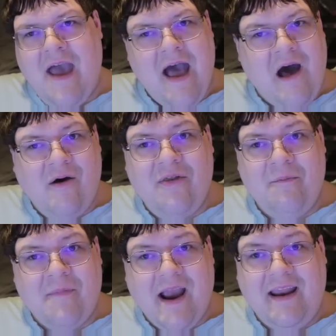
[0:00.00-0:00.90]
How the
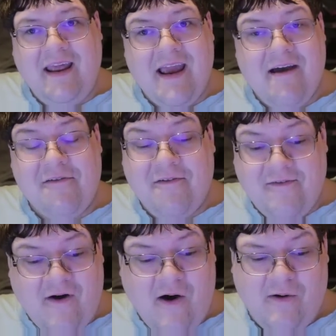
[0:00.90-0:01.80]
mighty have
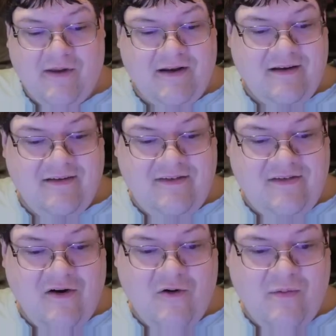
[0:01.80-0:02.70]
fallen
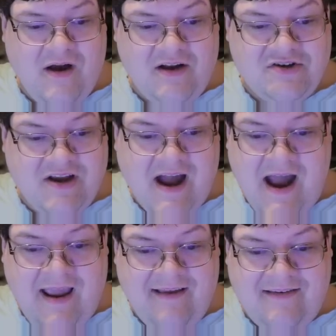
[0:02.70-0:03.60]
so much.
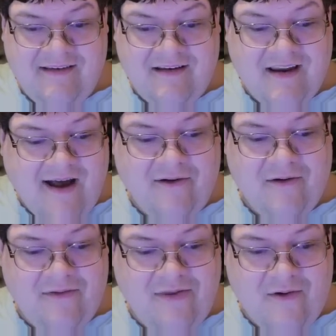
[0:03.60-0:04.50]
Caius is a
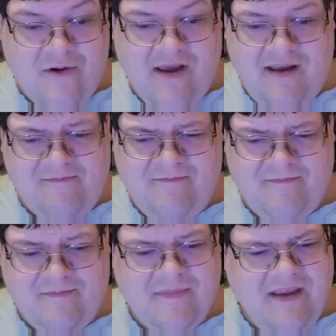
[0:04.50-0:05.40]
dollar thirty.
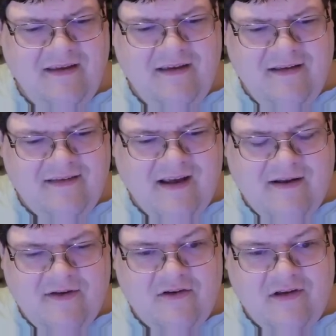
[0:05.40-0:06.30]
Hmm, it's
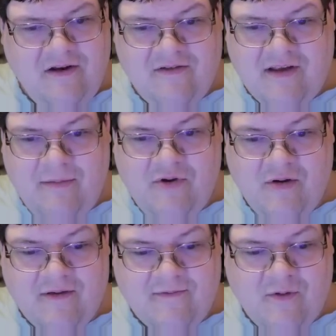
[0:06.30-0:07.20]
kind of interesting. Your slime
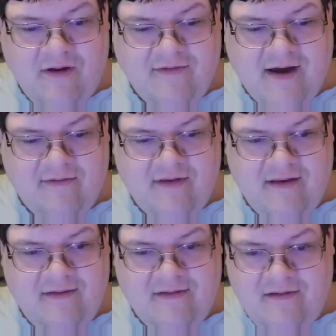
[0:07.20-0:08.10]
token forty five
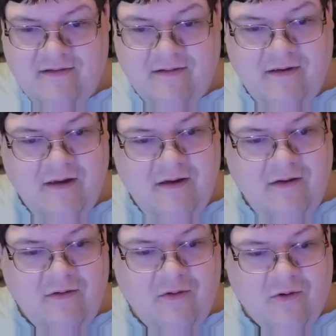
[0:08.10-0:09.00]
cents.
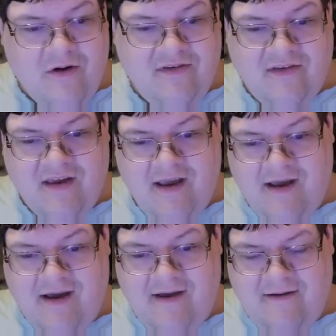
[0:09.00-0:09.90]
Gorz is
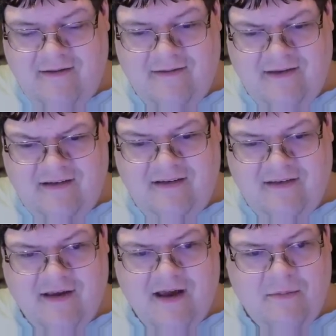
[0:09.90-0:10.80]
a uh, sixty
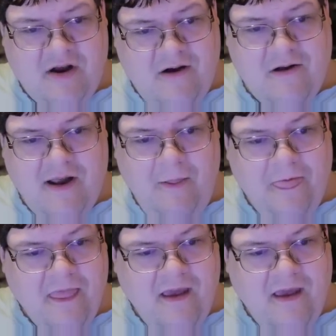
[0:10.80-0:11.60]
cent common. All right.